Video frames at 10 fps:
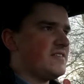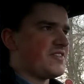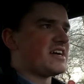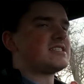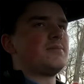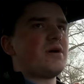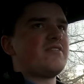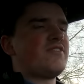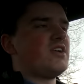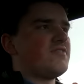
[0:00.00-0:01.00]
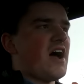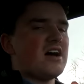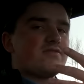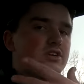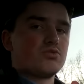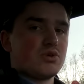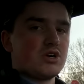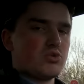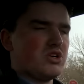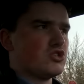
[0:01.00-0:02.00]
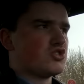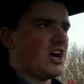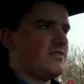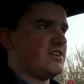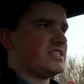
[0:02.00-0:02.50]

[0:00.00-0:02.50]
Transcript: That's the benefit of having rear-wheel drive,